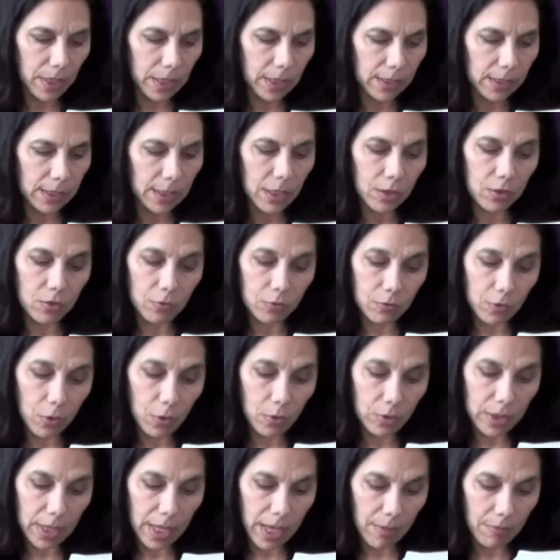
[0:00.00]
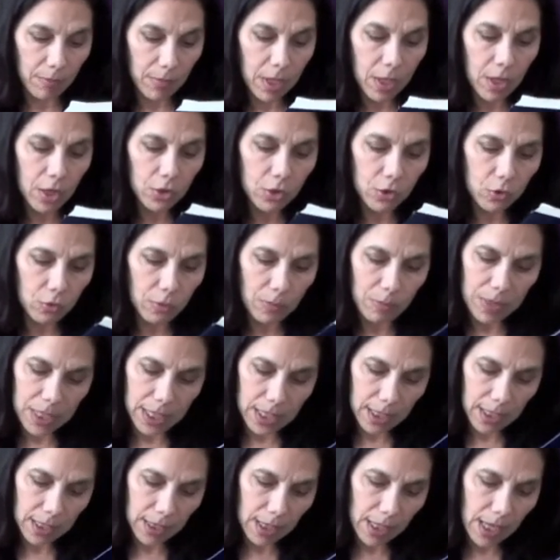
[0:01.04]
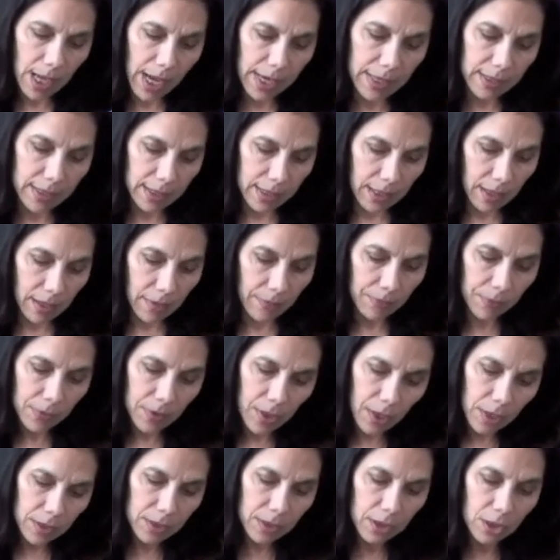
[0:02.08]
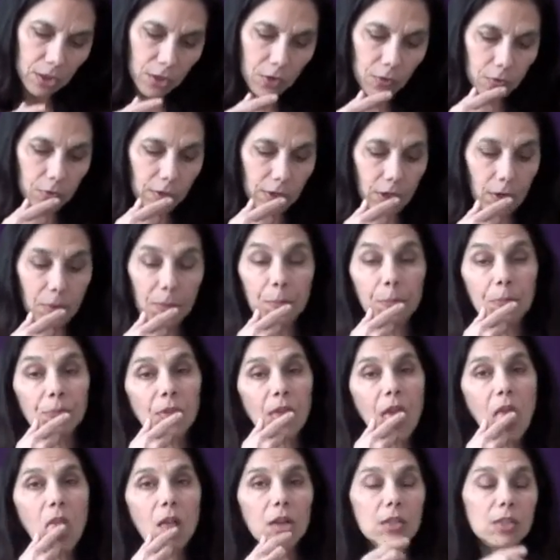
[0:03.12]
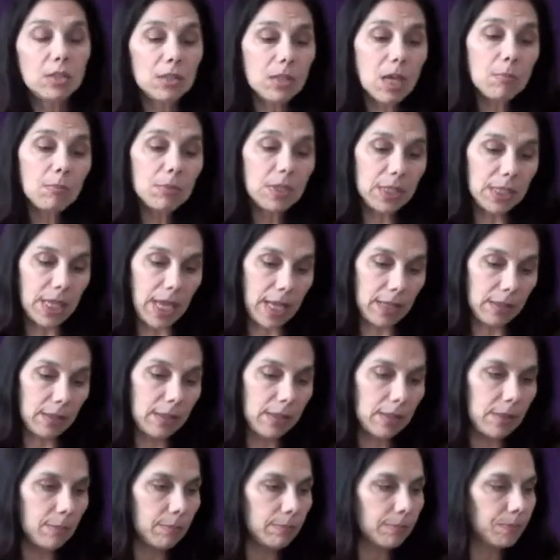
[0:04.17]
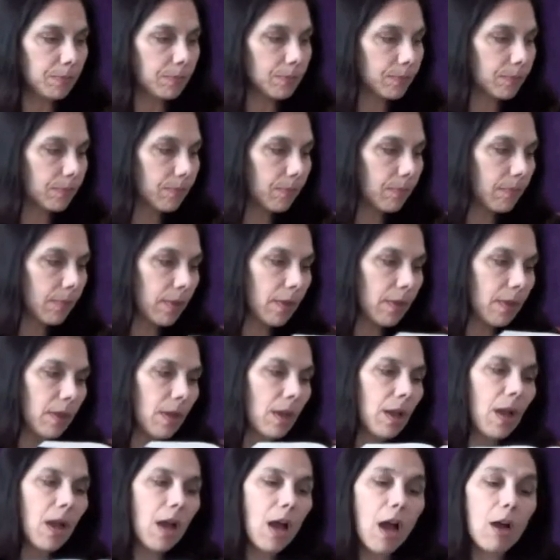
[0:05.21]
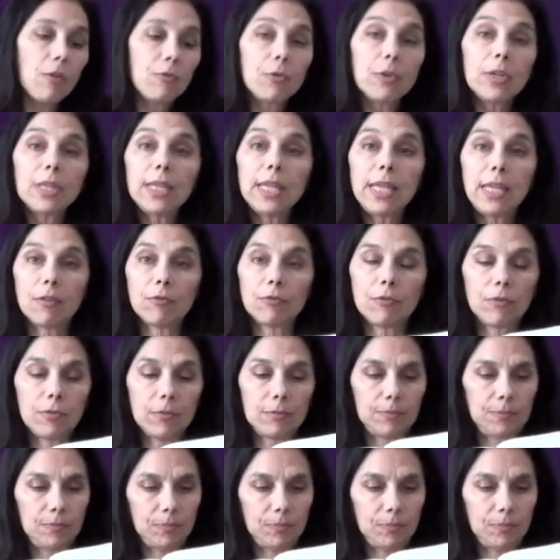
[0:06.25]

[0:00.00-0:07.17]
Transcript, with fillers: minutes and devote them to repeating the idea until you feel some sense of relief.